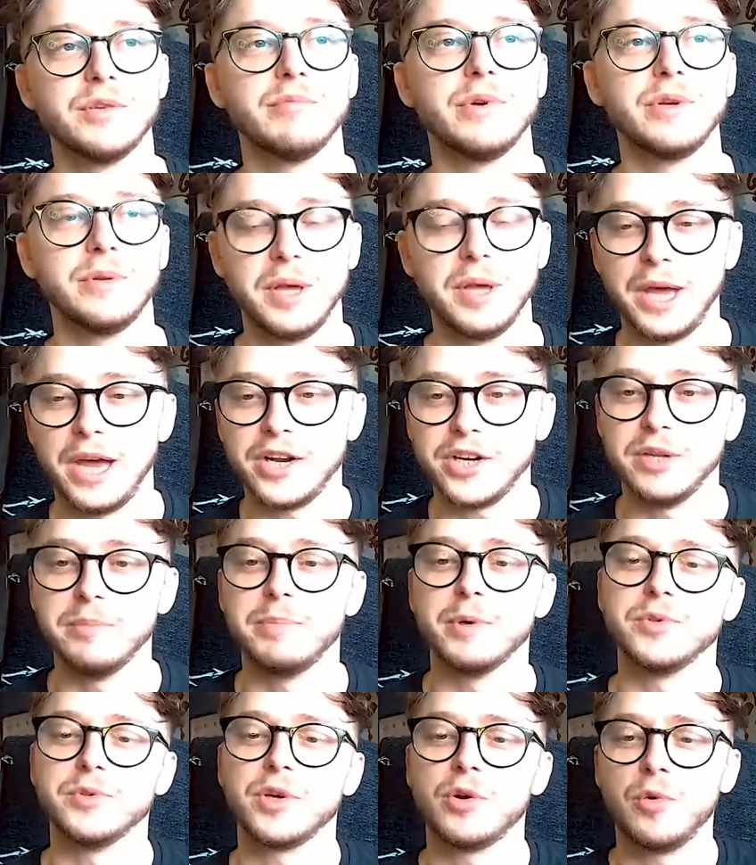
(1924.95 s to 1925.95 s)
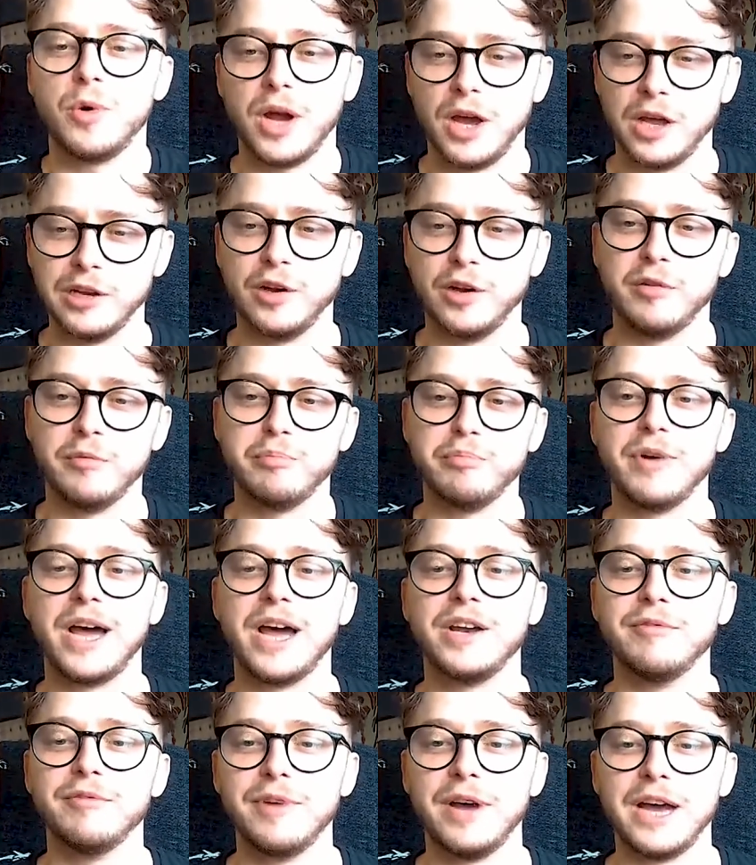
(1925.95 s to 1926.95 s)
it, it actually builds quite a lot of
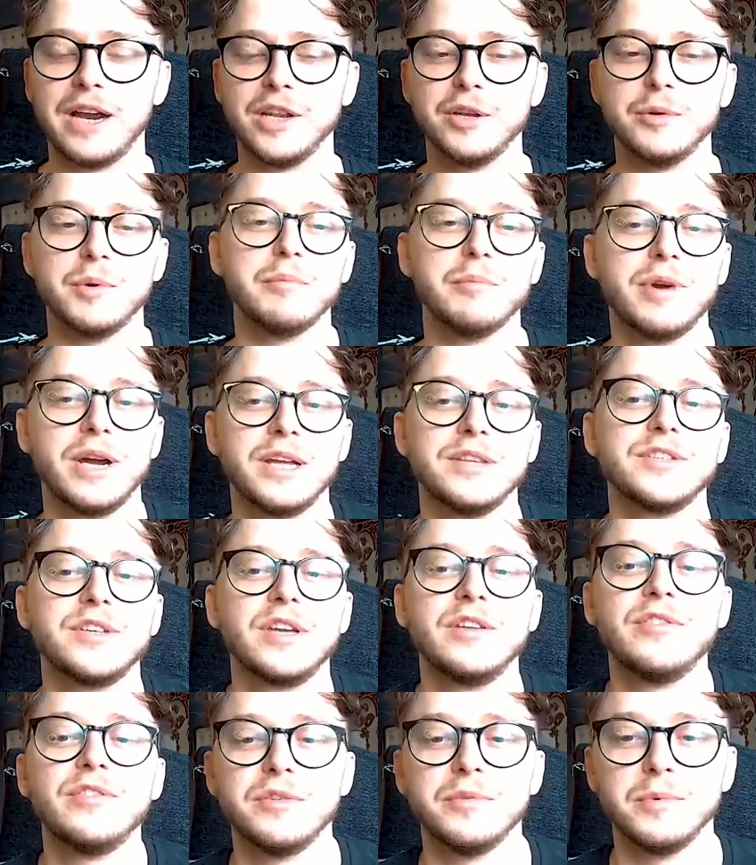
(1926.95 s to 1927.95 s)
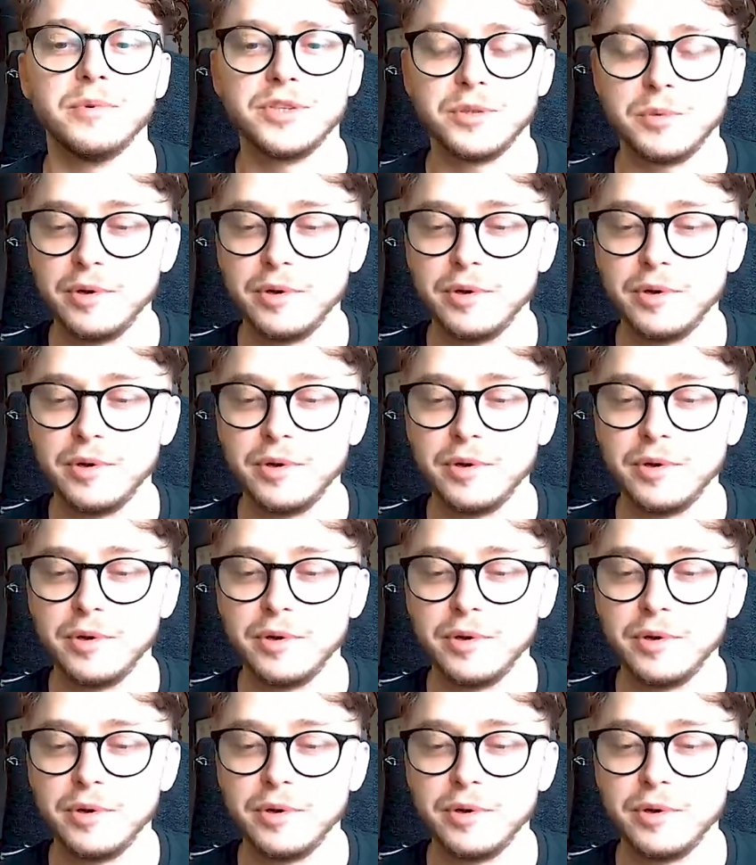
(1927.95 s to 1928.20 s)
brand value and brand sentiment.